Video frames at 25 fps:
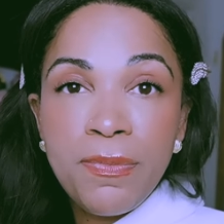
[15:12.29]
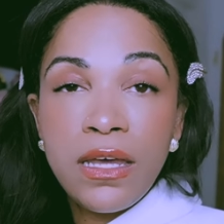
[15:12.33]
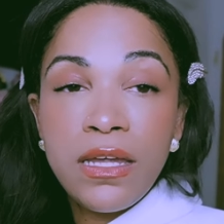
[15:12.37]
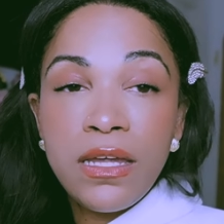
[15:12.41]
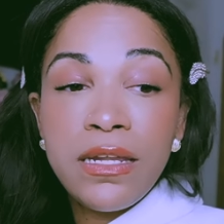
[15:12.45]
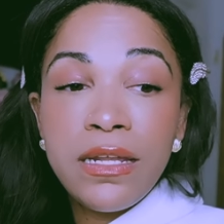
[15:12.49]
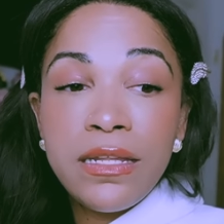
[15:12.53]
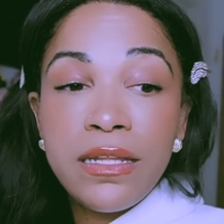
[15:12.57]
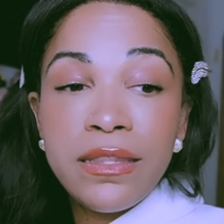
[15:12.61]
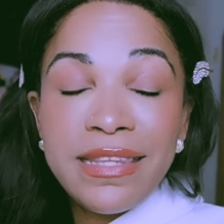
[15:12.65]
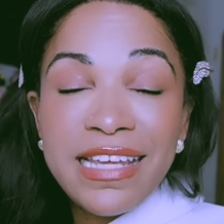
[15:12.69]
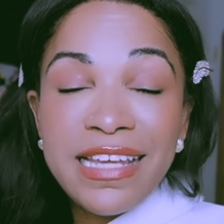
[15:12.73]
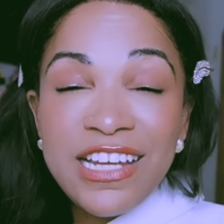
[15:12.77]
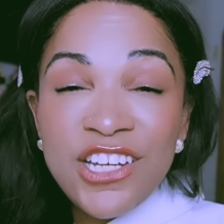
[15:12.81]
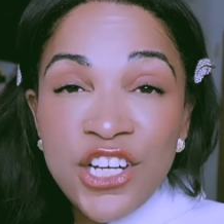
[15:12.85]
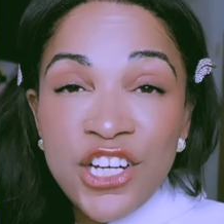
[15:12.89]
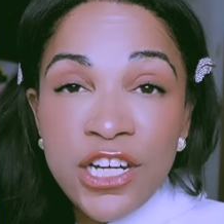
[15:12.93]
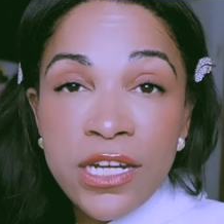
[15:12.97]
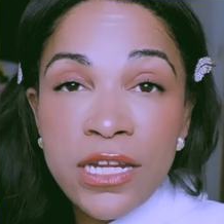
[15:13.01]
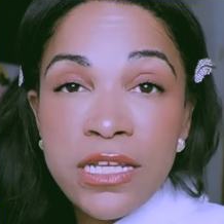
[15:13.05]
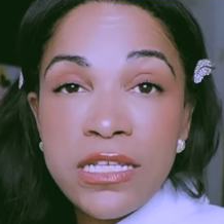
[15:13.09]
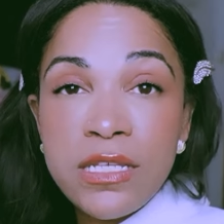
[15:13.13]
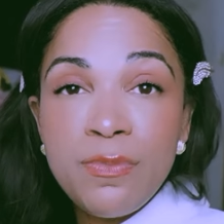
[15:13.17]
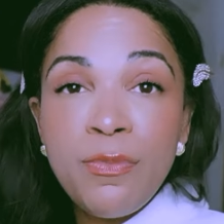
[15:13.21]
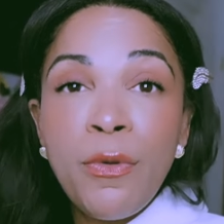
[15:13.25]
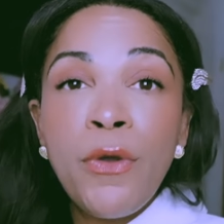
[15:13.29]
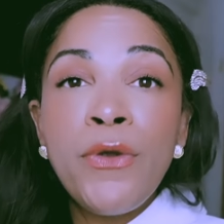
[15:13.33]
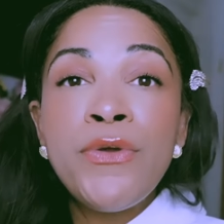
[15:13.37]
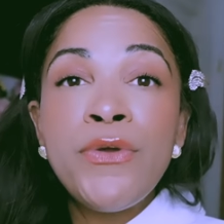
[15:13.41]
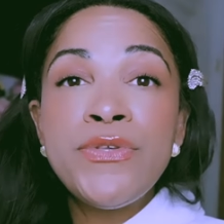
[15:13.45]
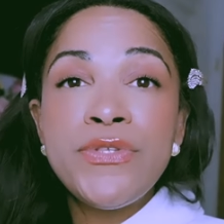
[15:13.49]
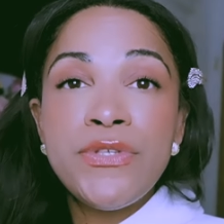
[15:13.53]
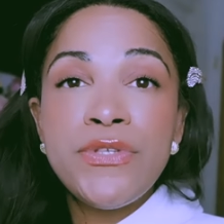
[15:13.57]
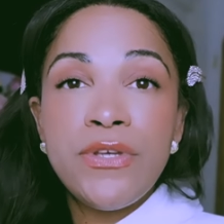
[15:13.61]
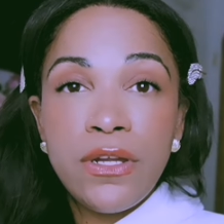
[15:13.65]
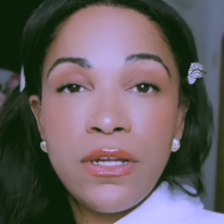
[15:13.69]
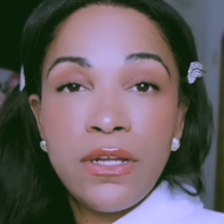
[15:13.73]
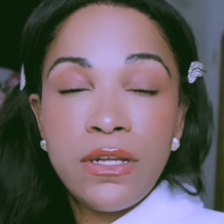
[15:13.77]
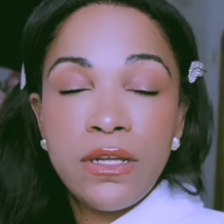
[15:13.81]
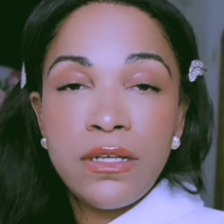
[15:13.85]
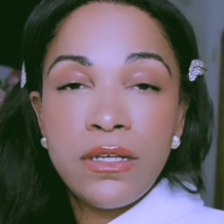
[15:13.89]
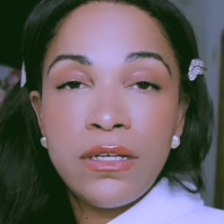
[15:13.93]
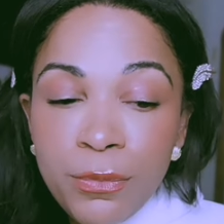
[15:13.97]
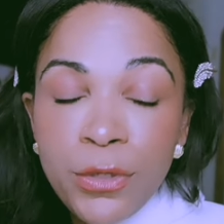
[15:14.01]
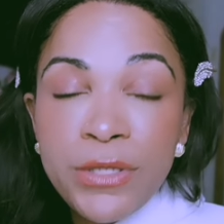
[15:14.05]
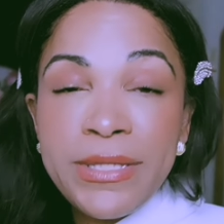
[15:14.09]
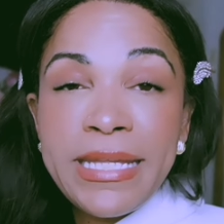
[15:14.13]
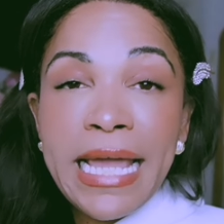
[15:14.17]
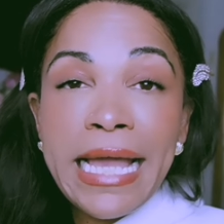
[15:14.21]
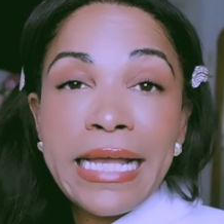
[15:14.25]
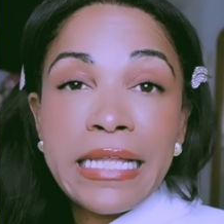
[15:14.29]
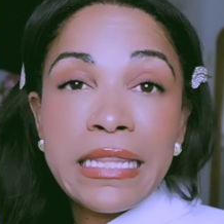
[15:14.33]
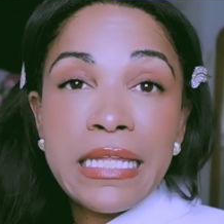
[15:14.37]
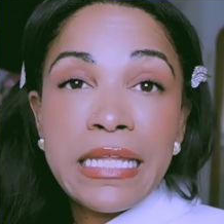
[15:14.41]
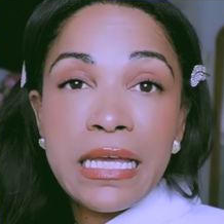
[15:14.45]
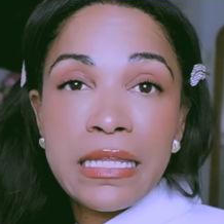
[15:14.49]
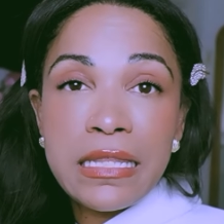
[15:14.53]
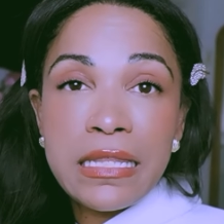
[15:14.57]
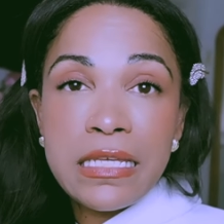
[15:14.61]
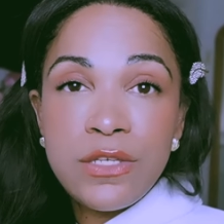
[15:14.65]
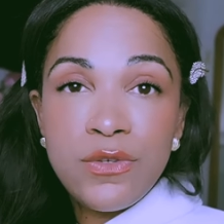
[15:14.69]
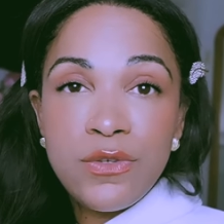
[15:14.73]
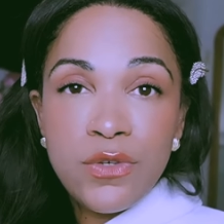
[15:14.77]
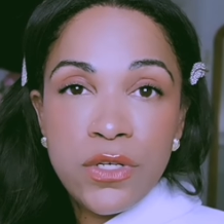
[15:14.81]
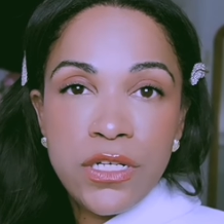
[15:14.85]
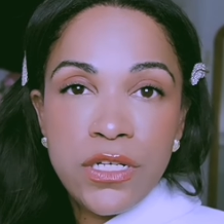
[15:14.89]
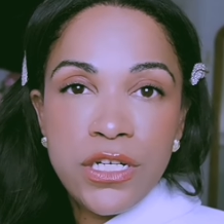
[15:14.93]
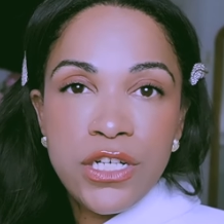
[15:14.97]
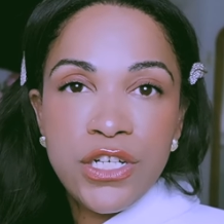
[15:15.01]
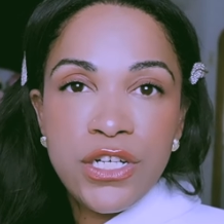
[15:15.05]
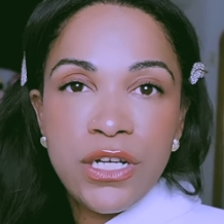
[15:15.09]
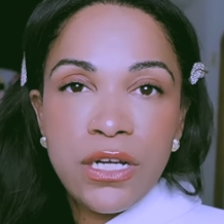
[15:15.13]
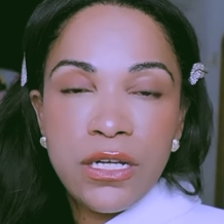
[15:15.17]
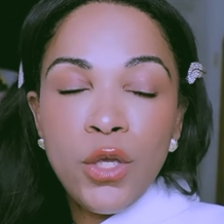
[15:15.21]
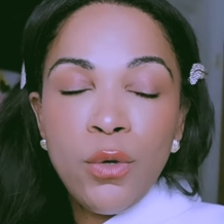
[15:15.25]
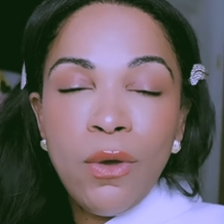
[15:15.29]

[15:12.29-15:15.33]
an indigenous person protecting this tradition,